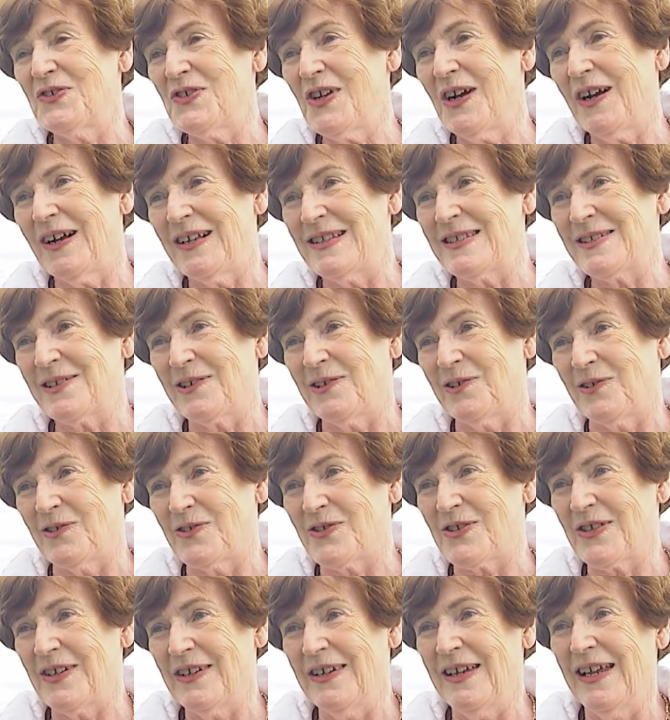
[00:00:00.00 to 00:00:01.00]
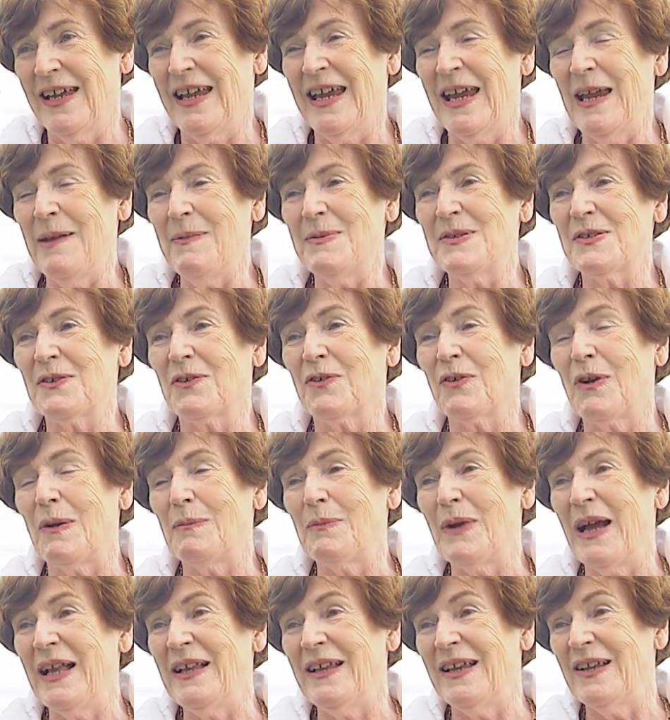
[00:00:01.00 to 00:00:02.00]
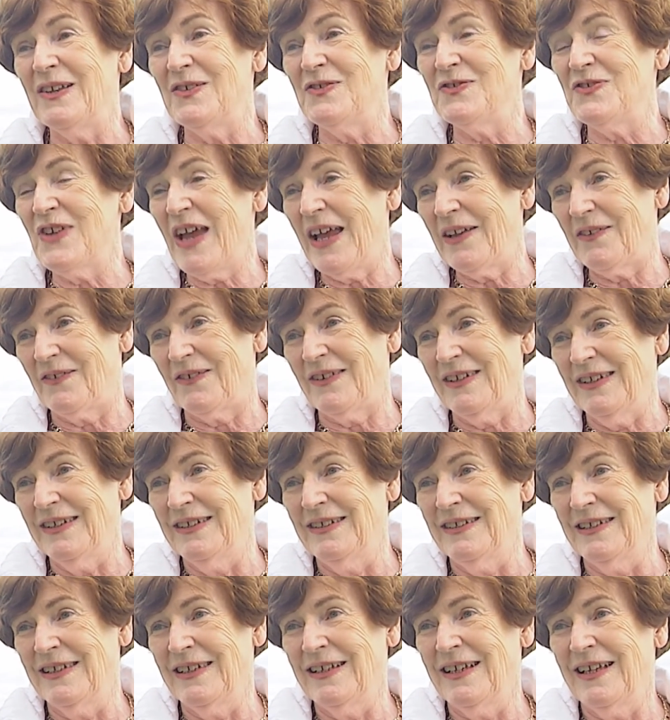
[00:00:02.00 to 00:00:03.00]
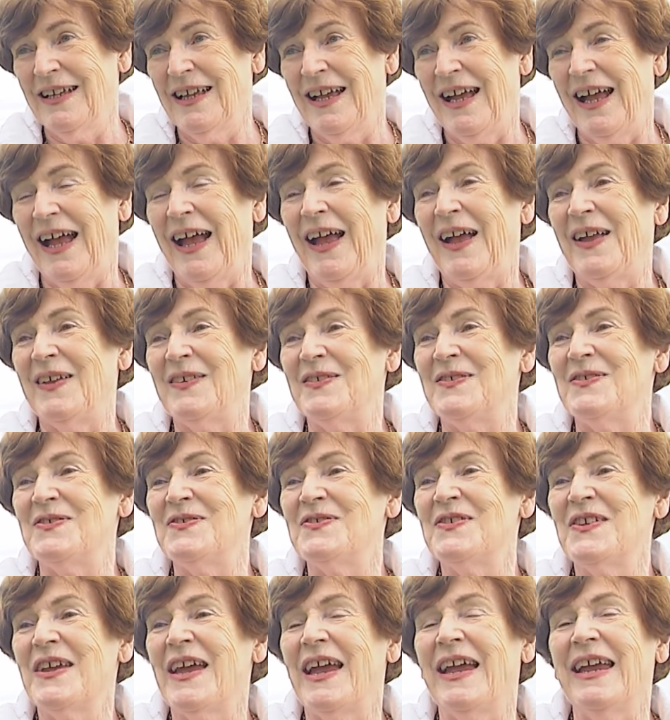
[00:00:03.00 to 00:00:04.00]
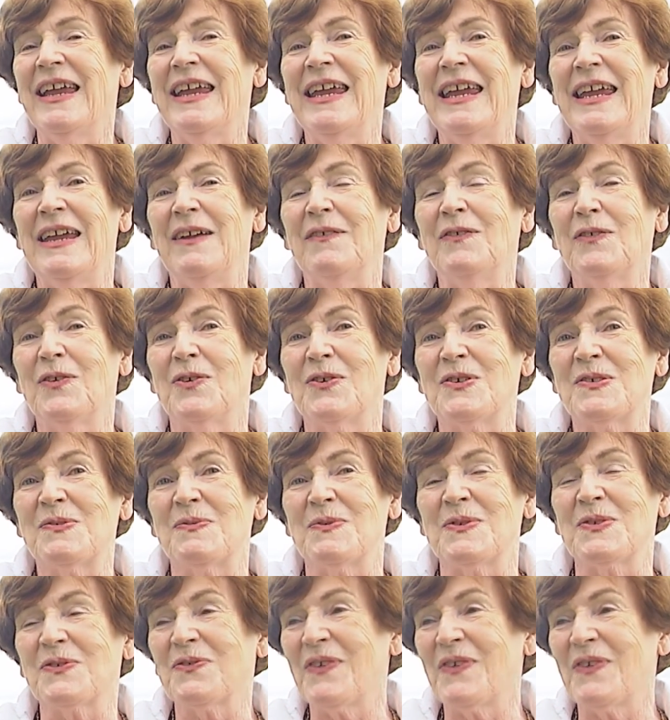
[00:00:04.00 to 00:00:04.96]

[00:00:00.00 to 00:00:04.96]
Charles Coote. He was a Cromwellian general. And uh, he, of course, was